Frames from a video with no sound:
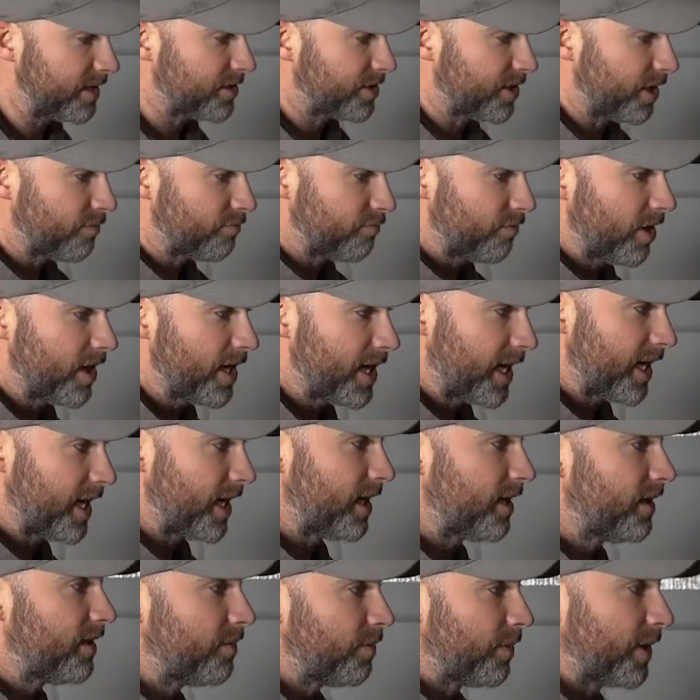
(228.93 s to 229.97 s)
So right
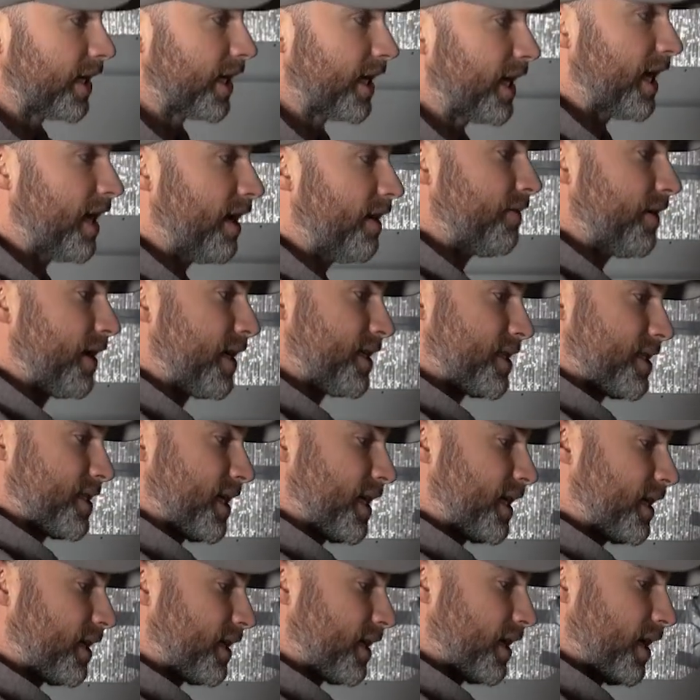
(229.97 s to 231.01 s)
here we're going to have a
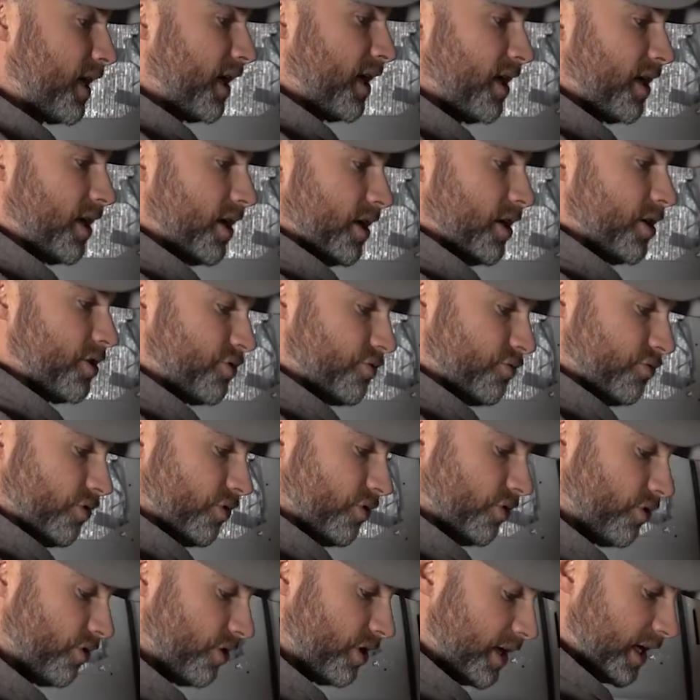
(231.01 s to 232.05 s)
sink, a
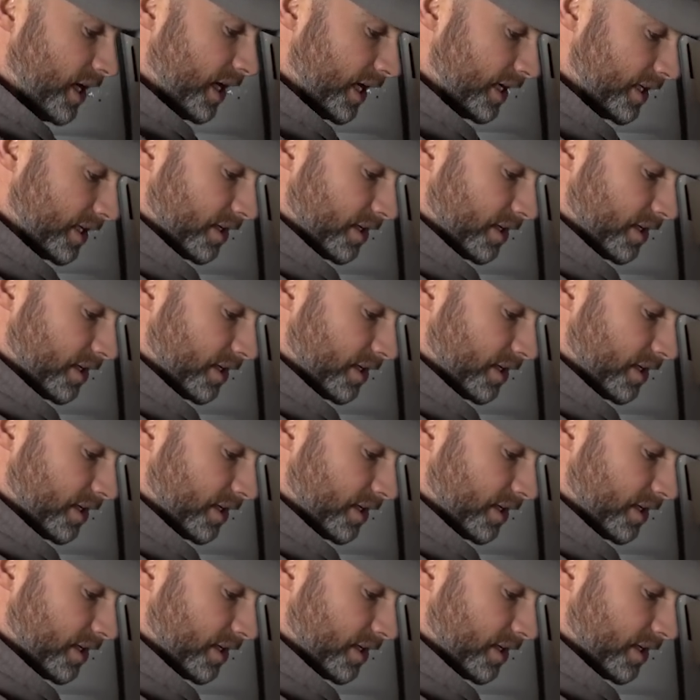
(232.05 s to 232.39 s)
drawer, and